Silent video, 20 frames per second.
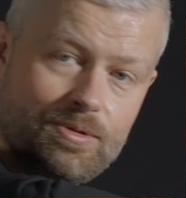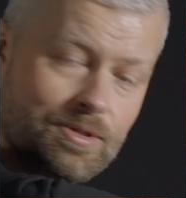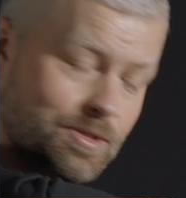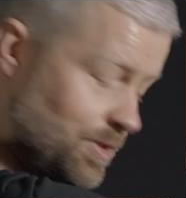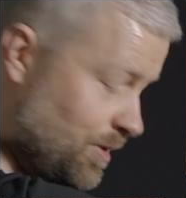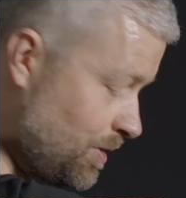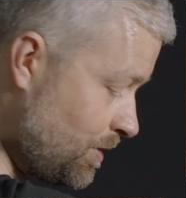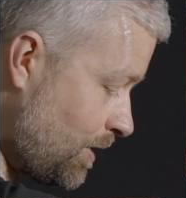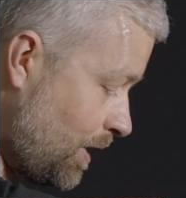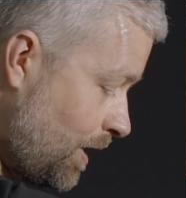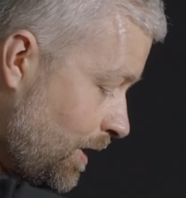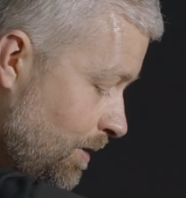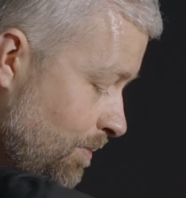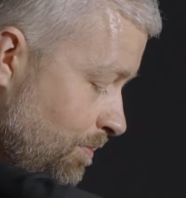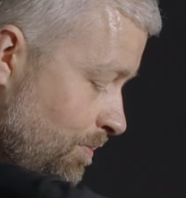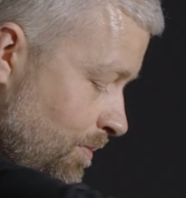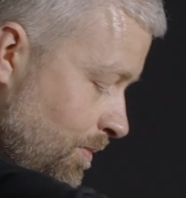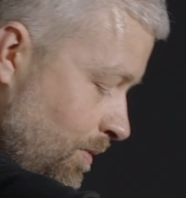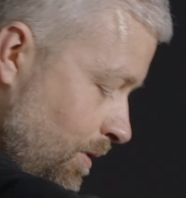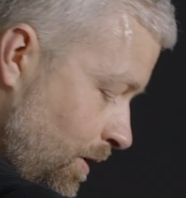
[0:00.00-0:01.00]
it's the
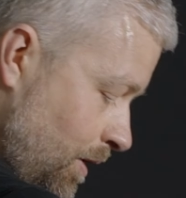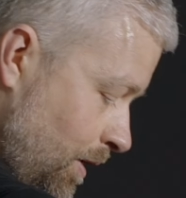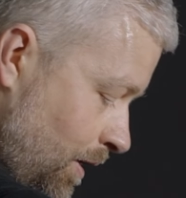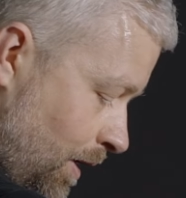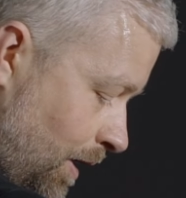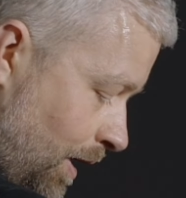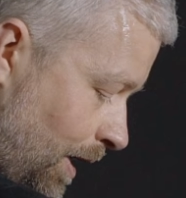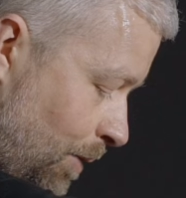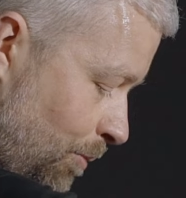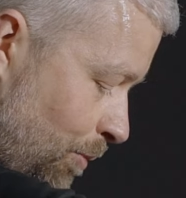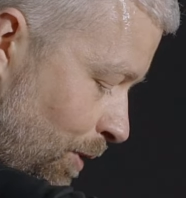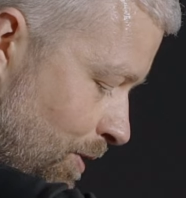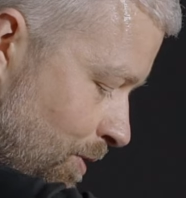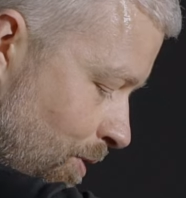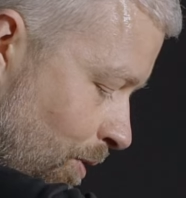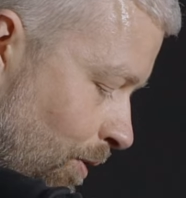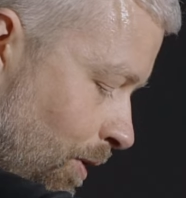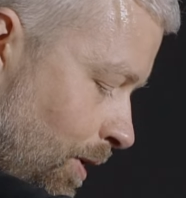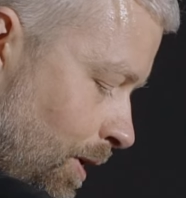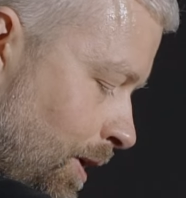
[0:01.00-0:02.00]
same. And we're
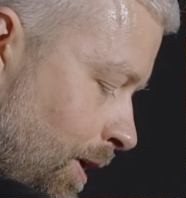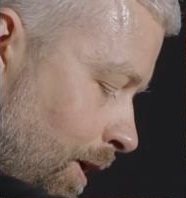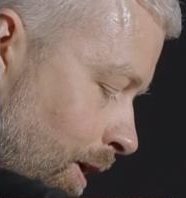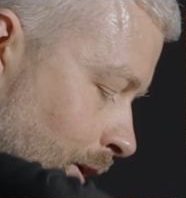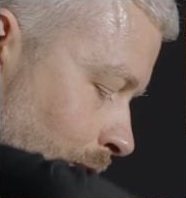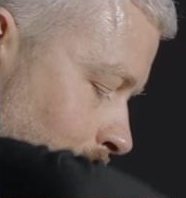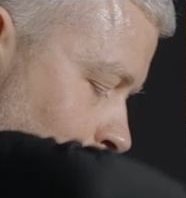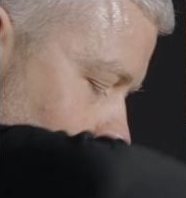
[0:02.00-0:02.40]
tightening